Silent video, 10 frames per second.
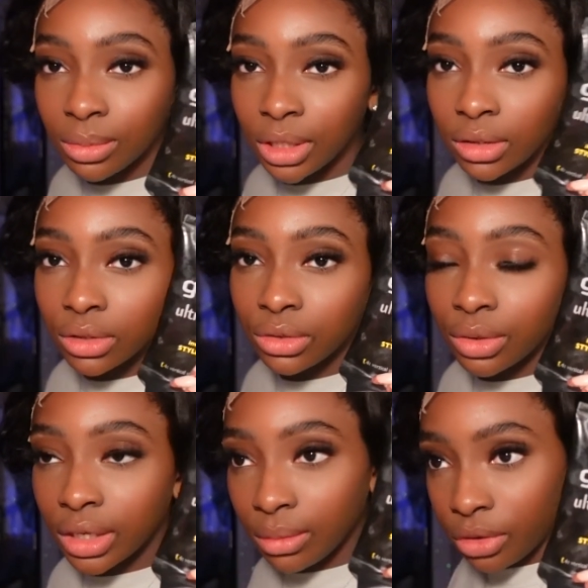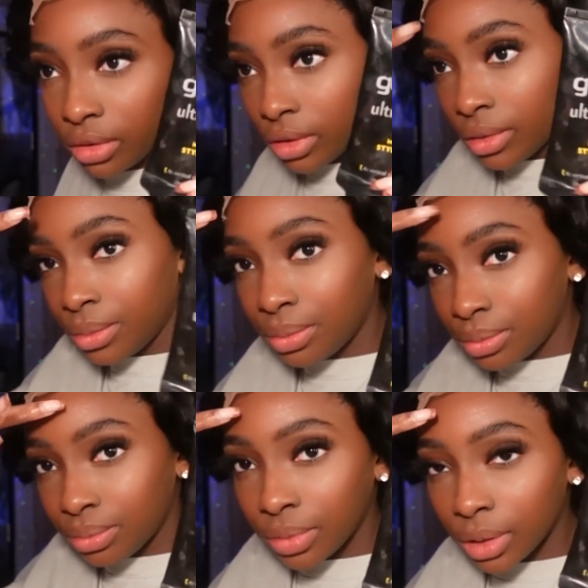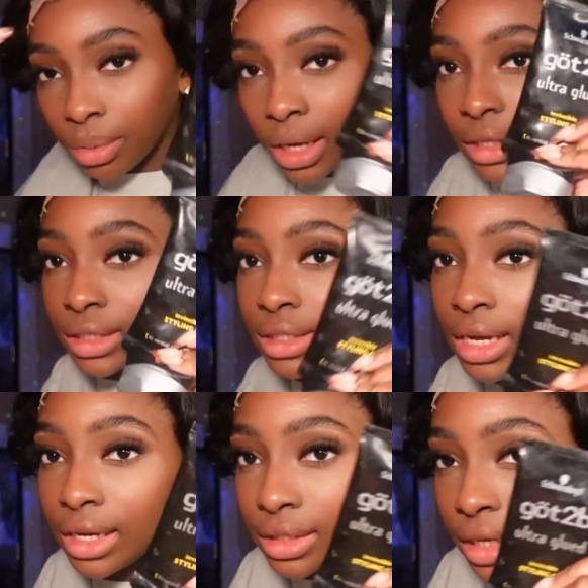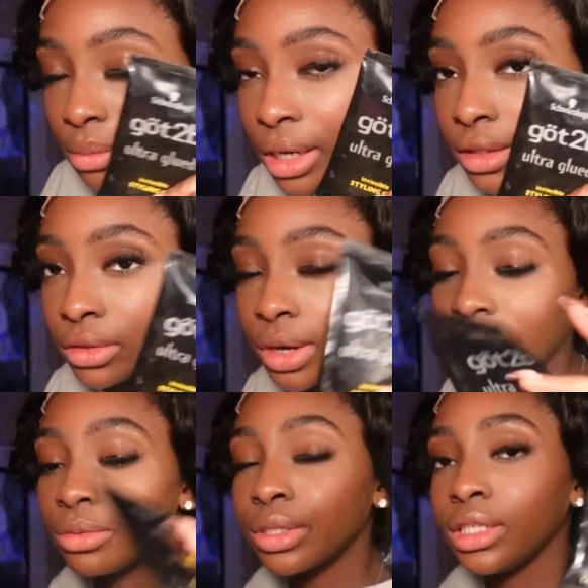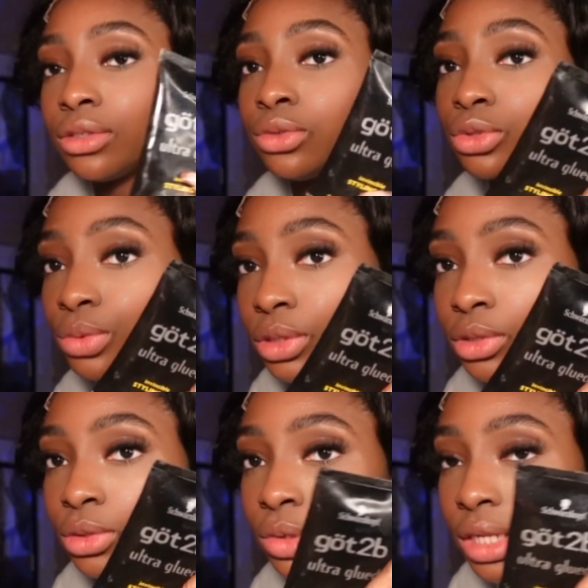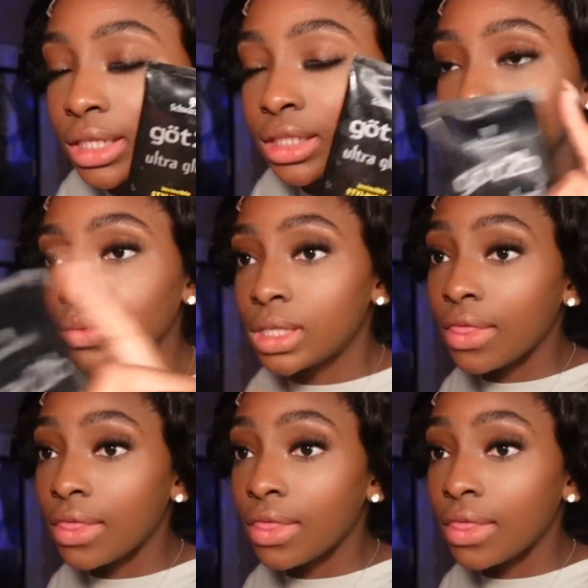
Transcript: to be glue, and I'm gonna apply this as like my glue. I don't really use real glue, I like to use